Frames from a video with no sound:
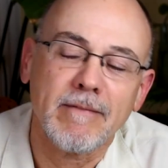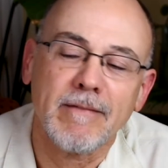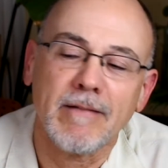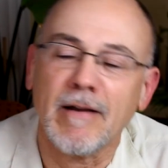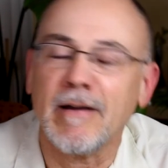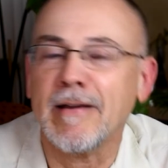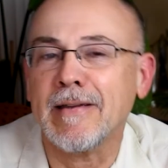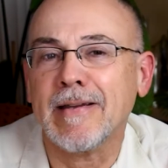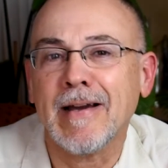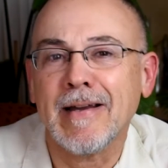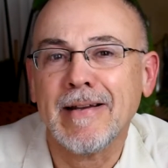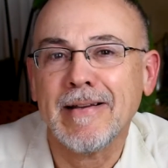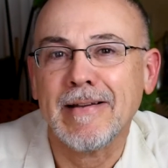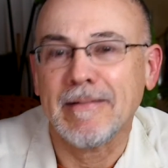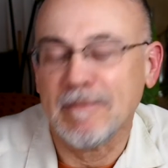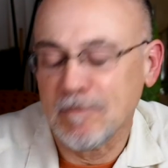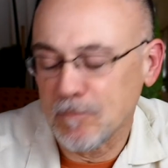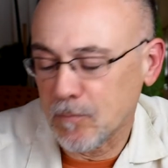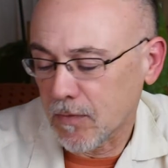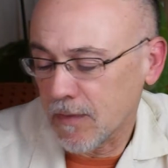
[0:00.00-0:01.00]
All right, got
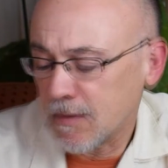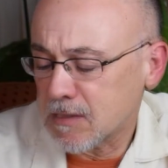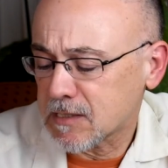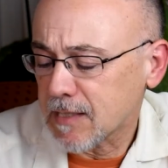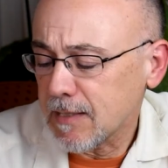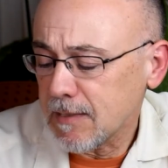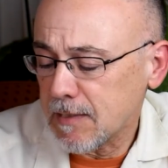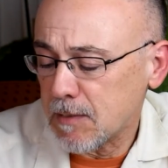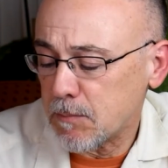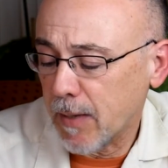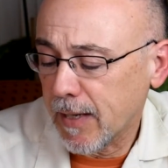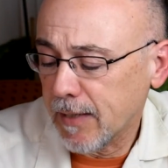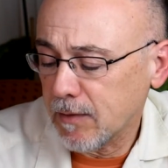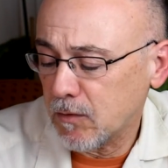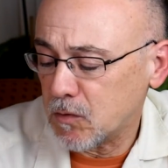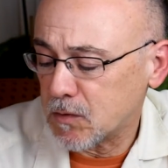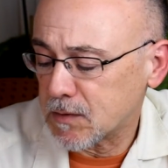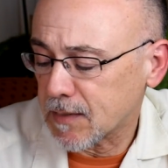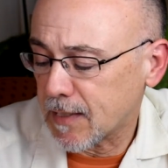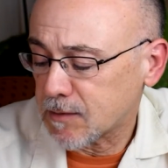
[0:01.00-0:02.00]
it? Slightly bad
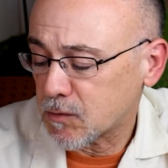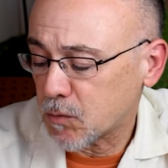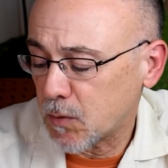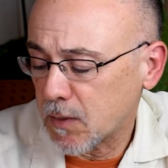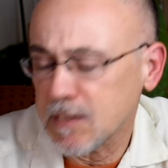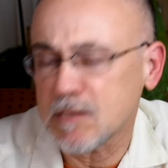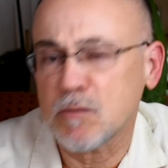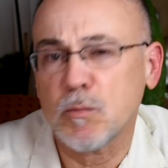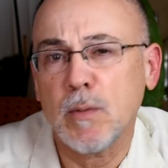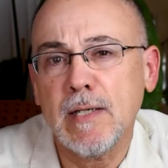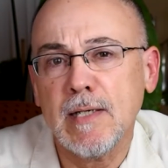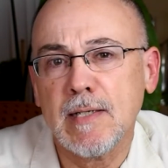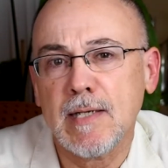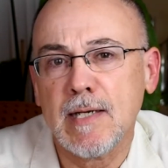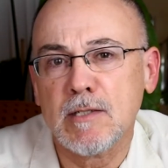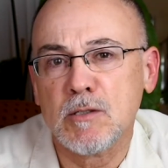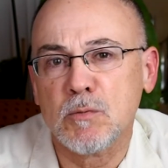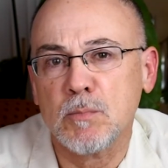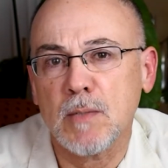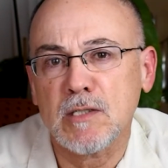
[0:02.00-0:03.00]
news last week is we didn't
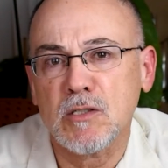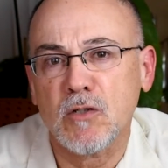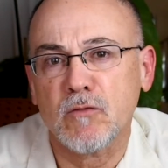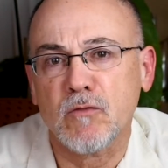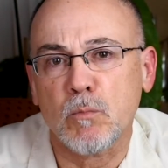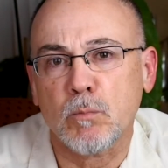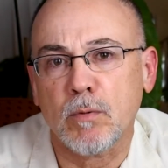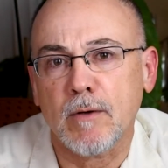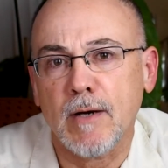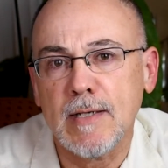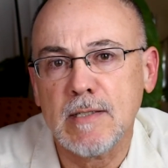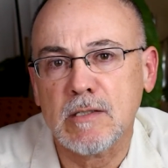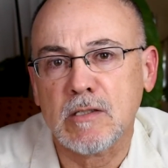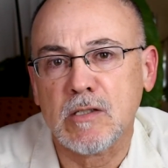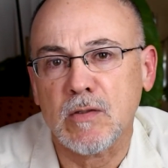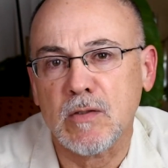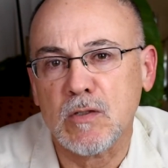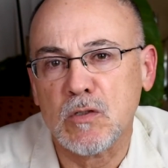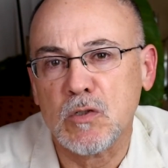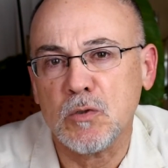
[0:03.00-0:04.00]
catch much of a
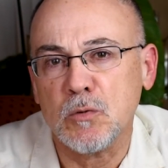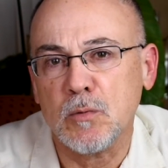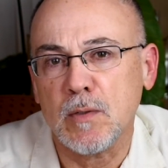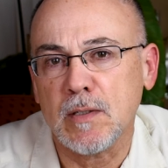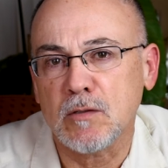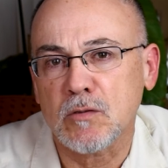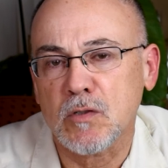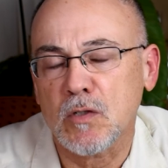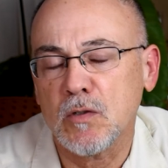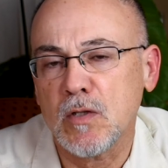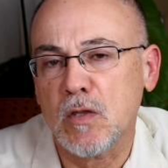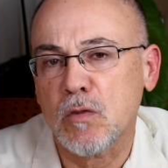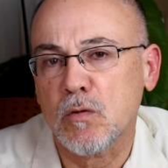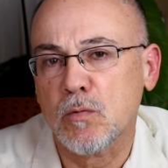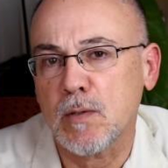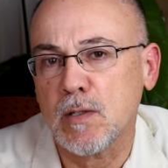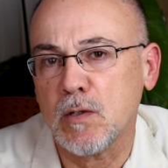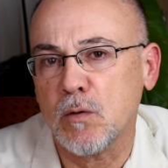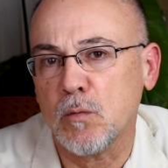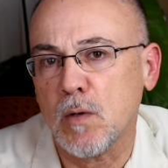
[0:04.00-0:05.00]
price on the 2 winners, only
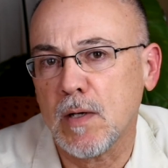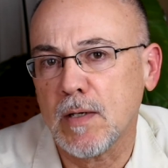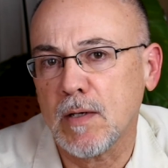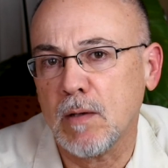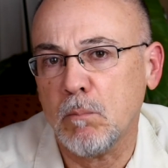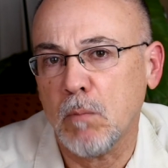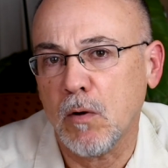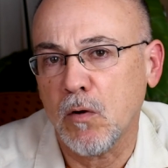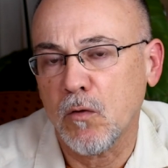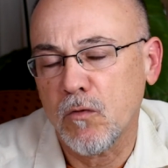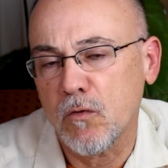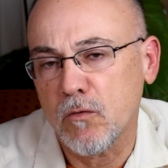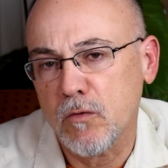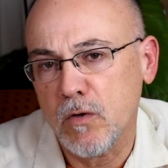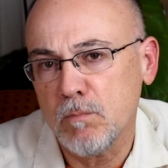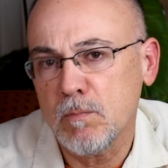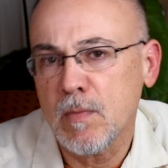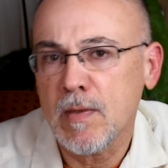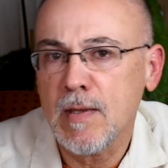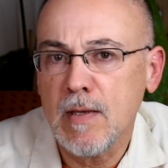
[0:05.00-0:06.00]
3-1 on both of
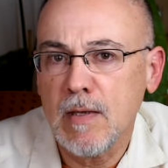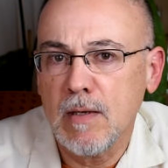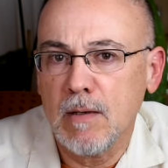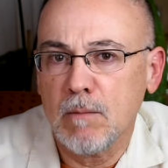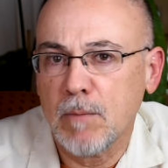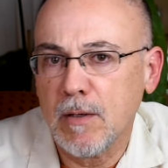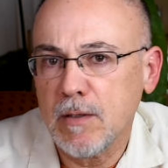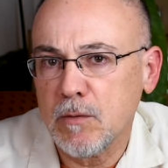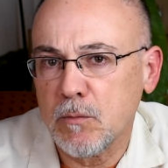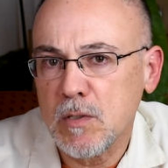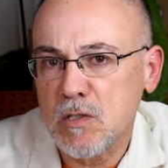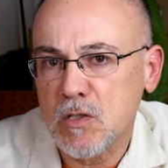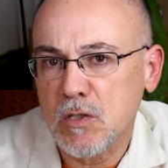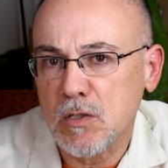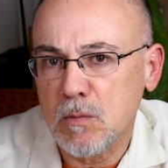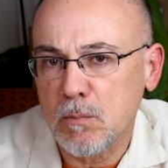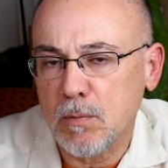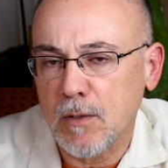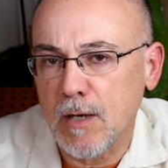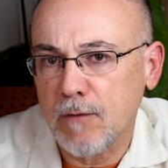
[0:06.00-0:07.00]
them, but we
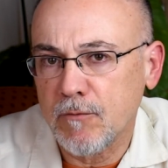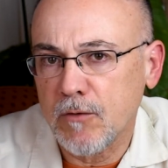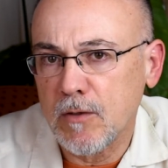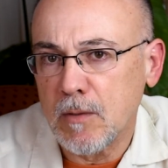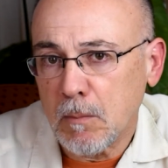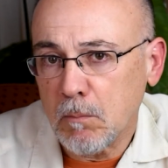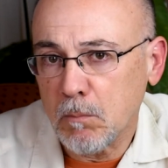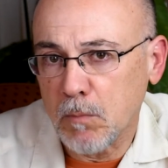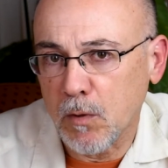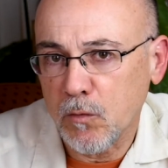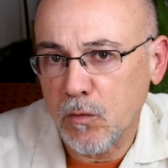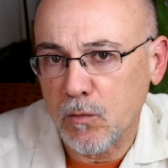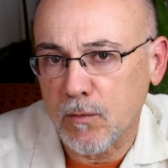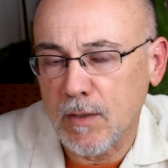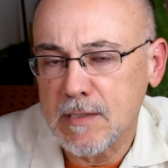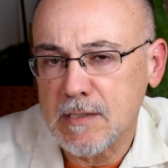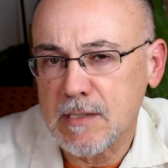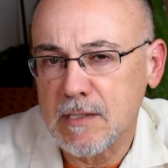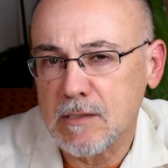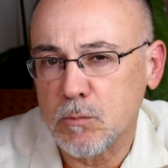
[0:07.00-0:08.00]
turned a profit both
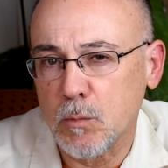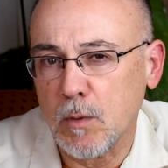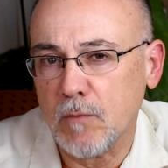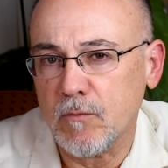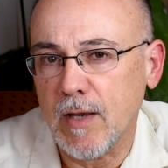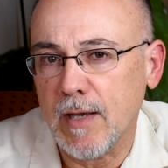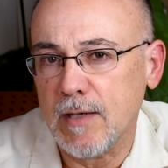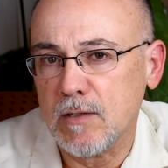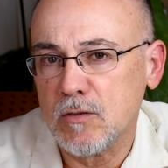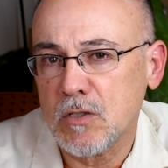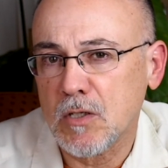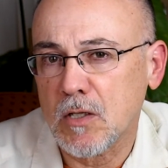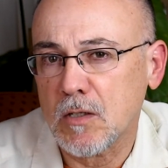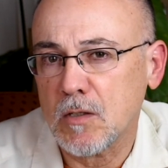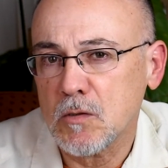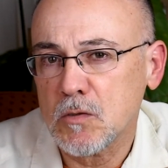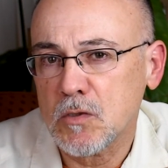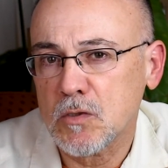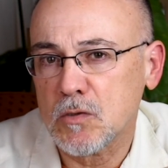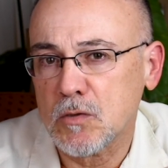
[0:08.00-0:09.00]
races. We've edged
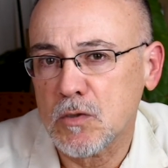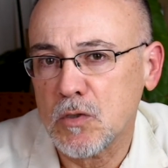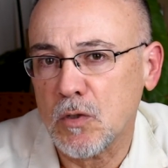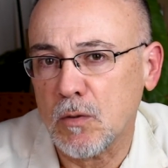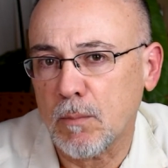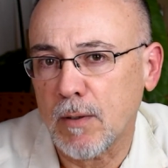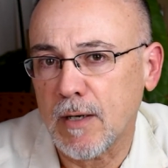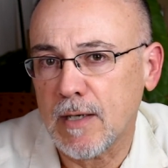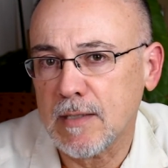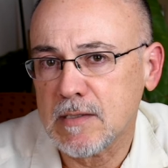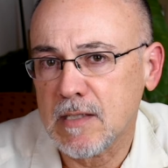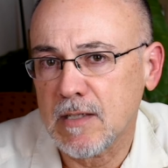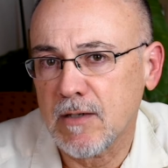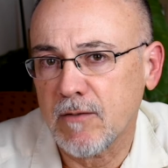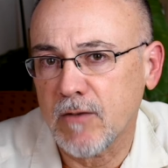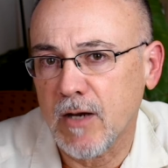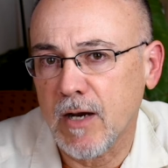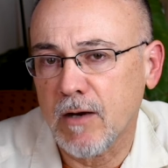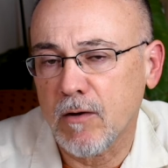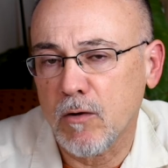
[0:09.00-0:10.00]
closer to a
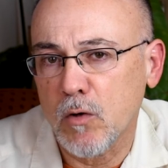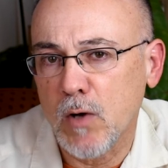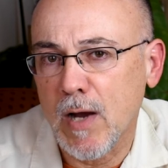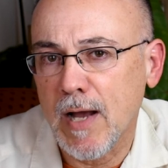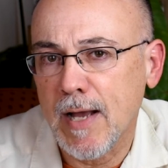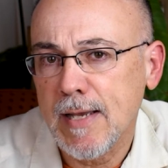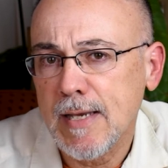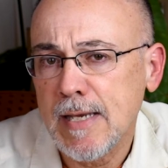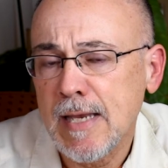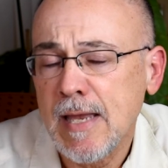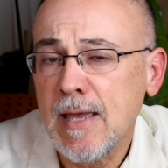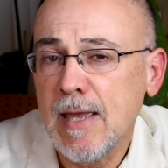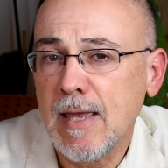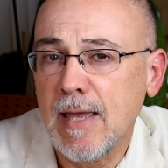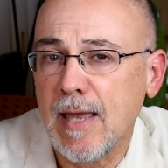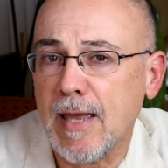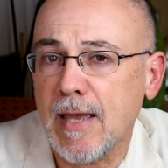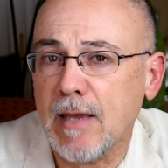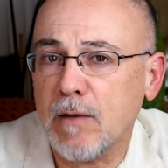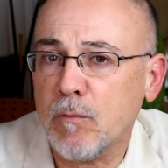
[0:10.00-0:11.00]
positive ROI,
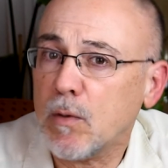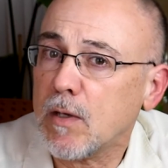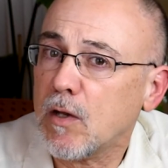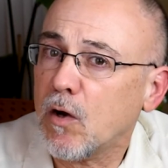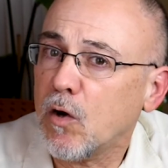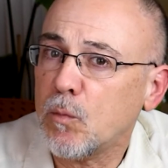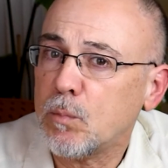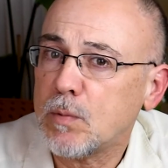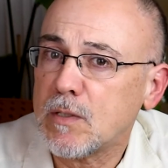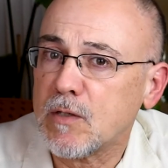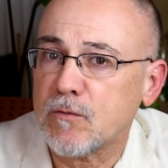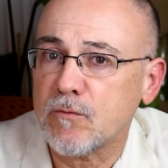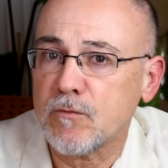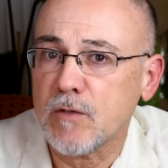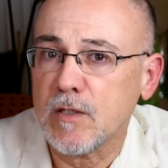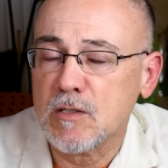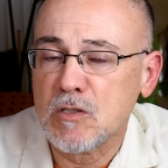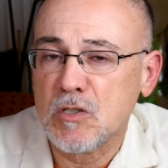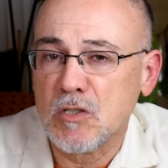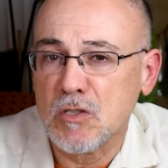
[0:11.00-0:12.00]
and we hope to
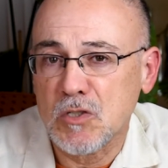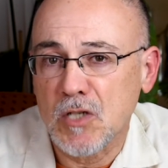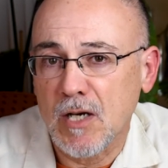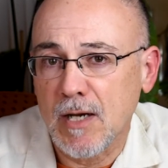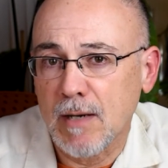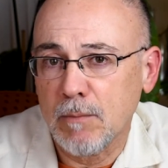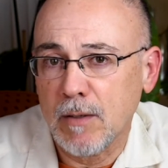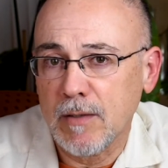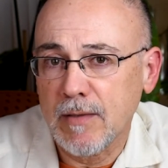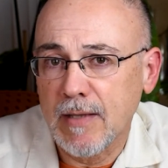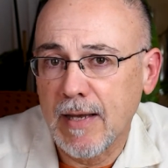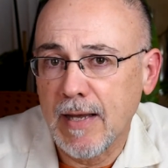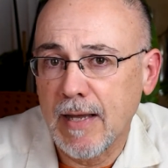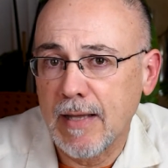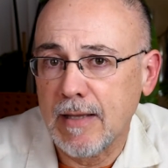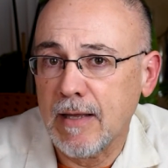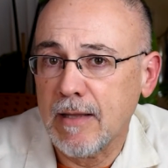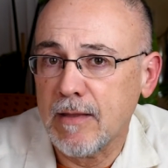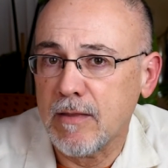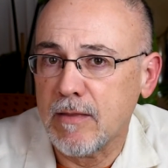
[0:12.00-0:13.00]
finish the job on
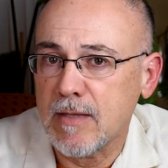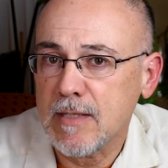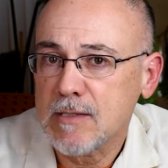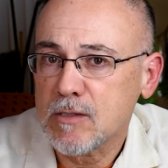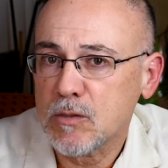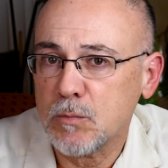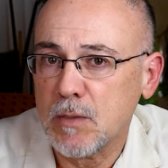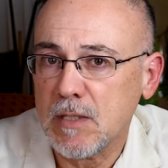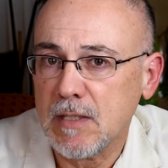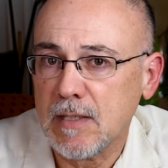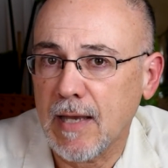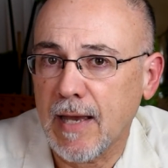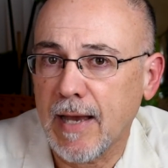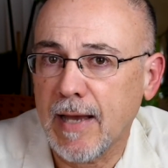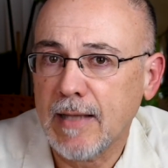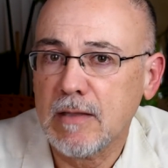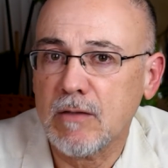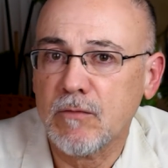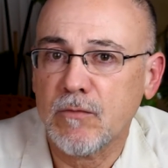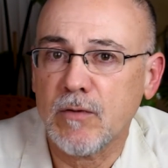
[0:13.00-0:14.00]
that this week
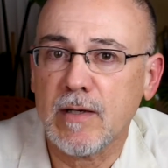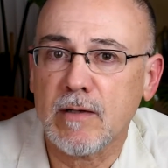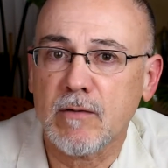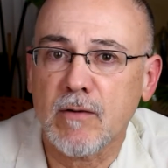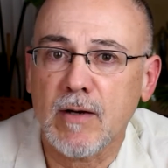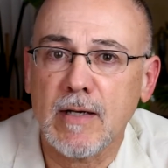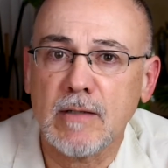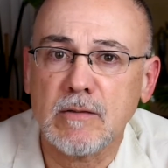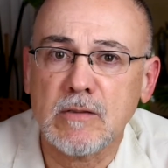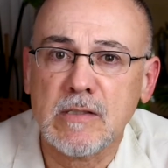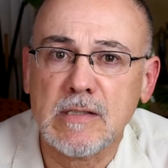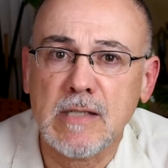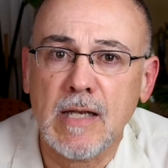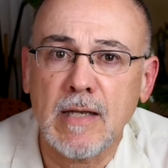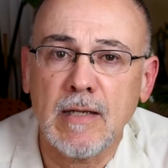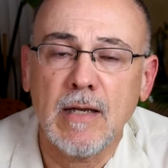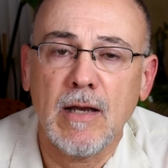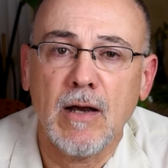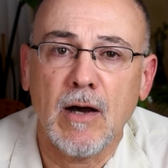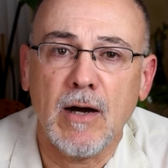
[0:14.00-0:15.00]
at the fairgrounds
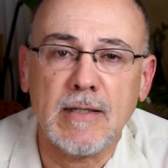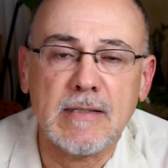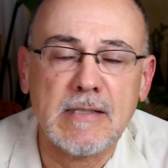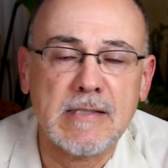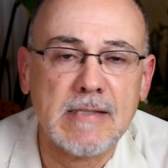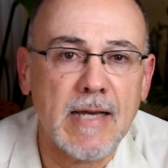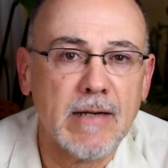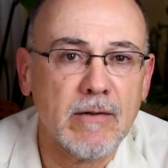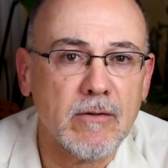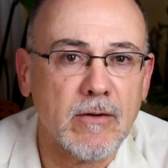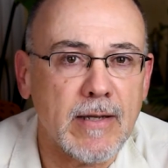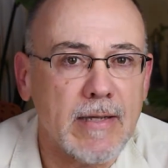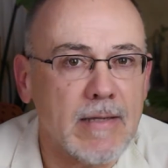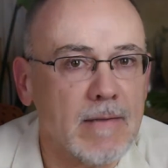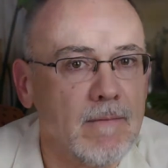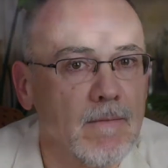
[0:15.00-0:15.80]
on Saturday.